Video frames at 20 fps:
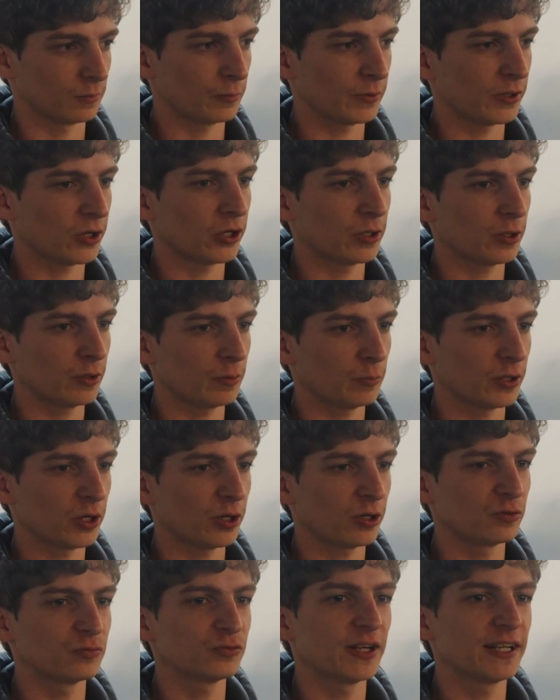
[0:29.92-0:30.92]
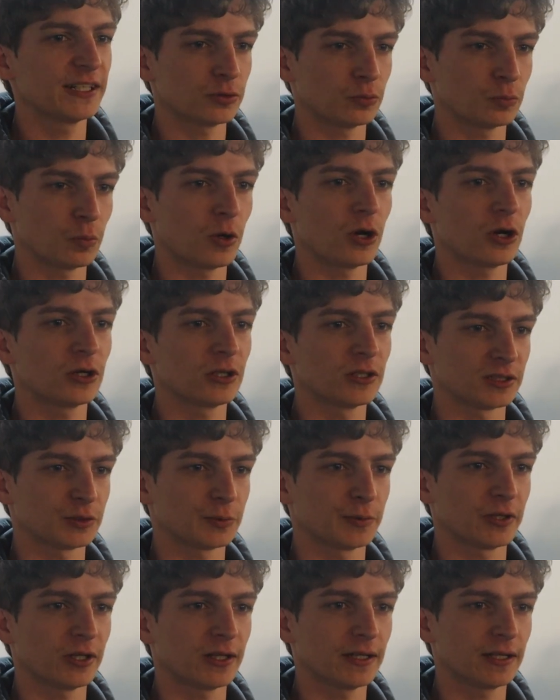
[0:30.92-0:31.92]
We gotta we gotta raise
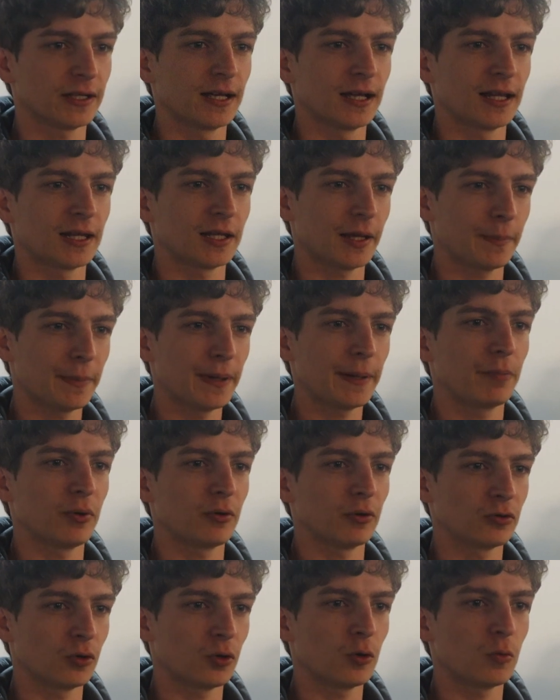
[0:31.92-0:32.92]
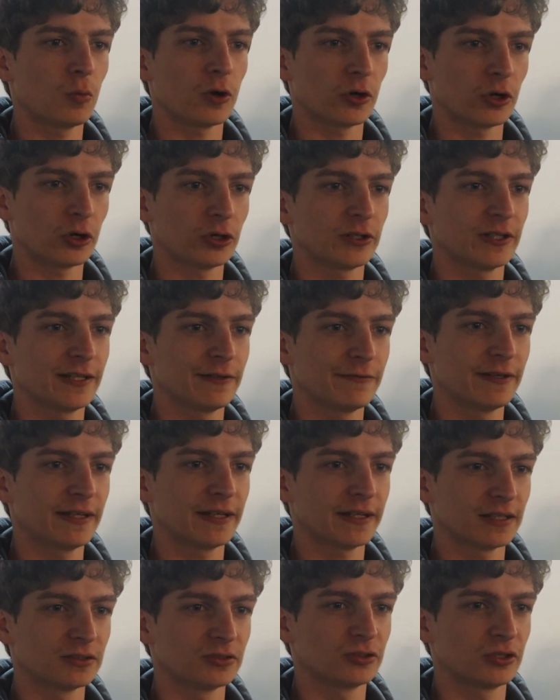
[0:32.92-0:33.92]
awareness. We gotta let people know what
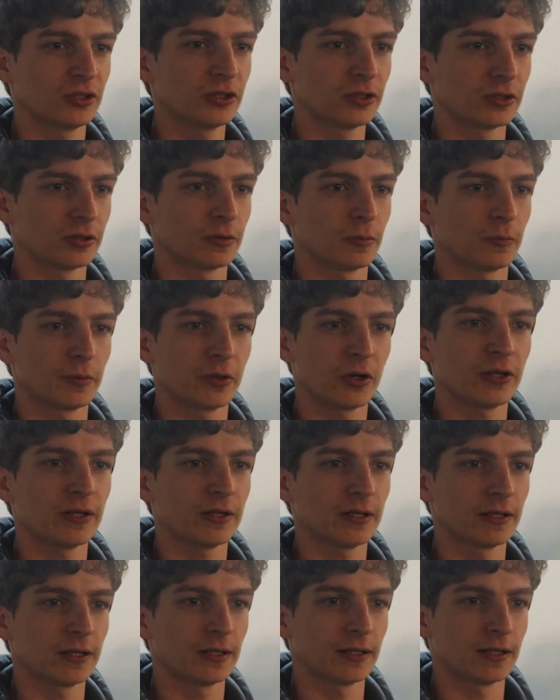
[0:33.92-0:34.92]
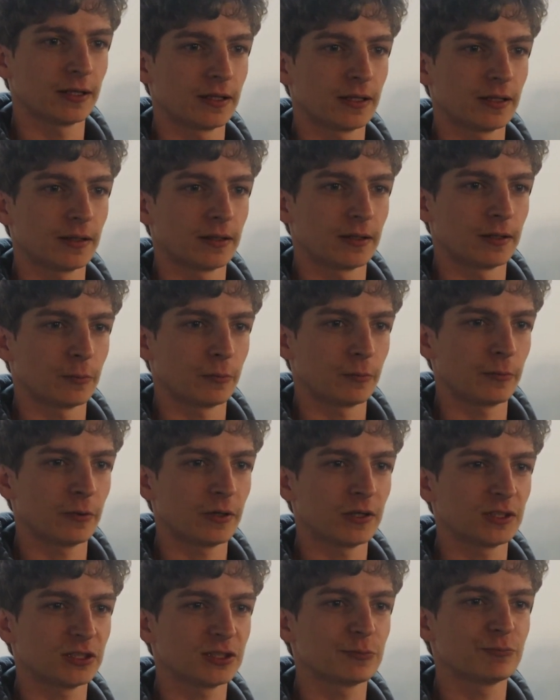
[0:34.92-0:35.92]
AirTV can do. We gotta we
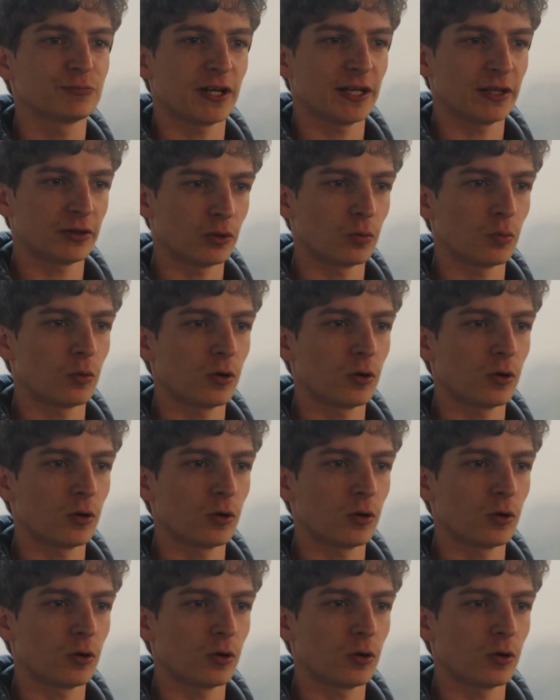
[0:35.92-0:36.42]
gotta spread the